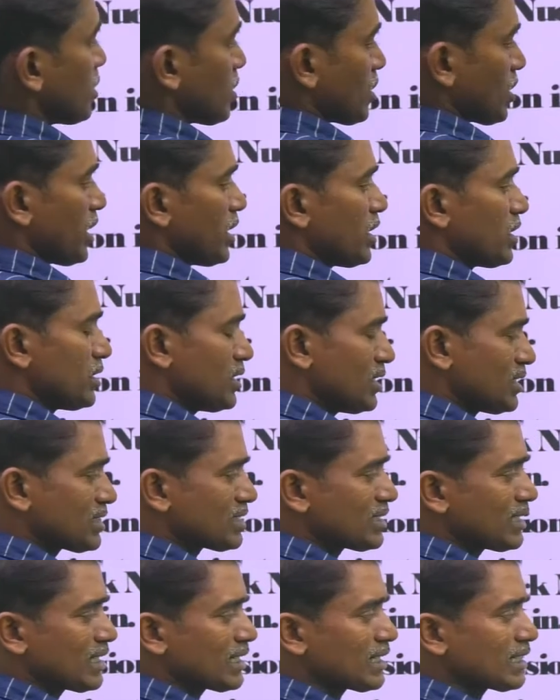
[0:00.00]
Right? This
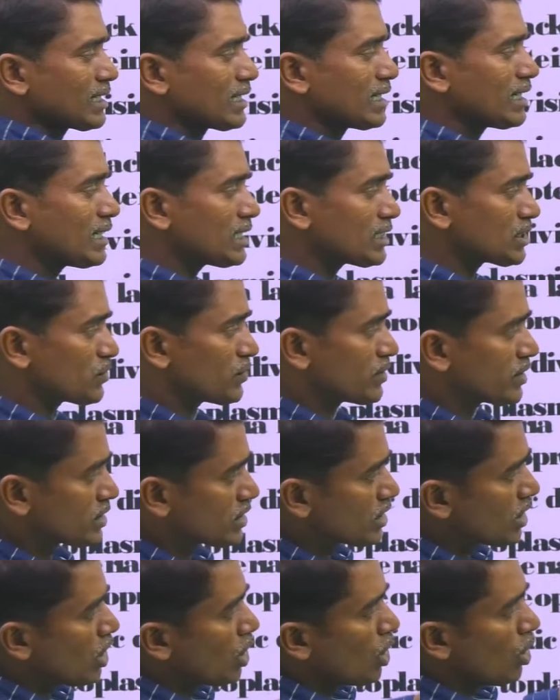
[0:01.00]
is the case with
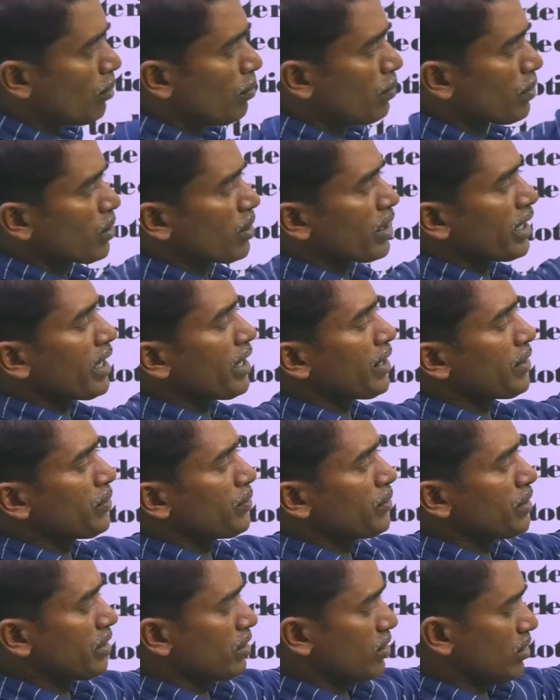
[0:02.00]

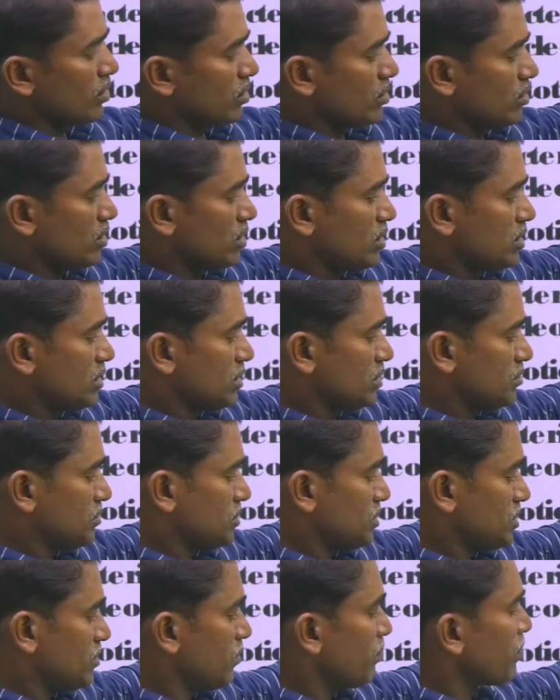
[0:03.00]
prokaryotic
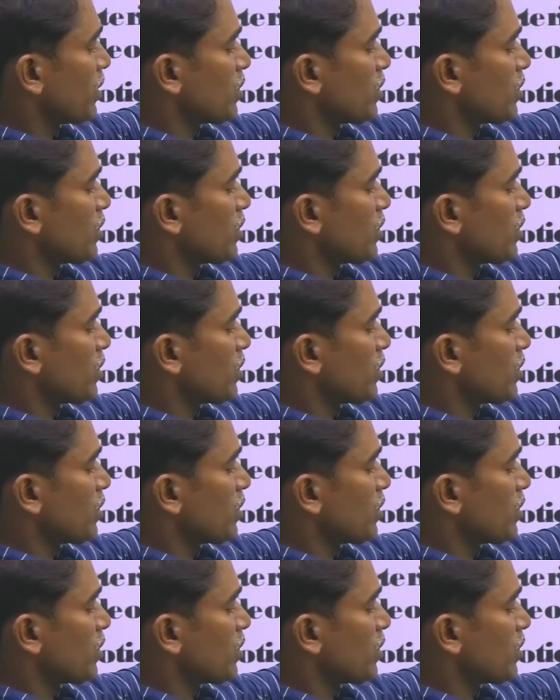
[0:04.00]
organisms.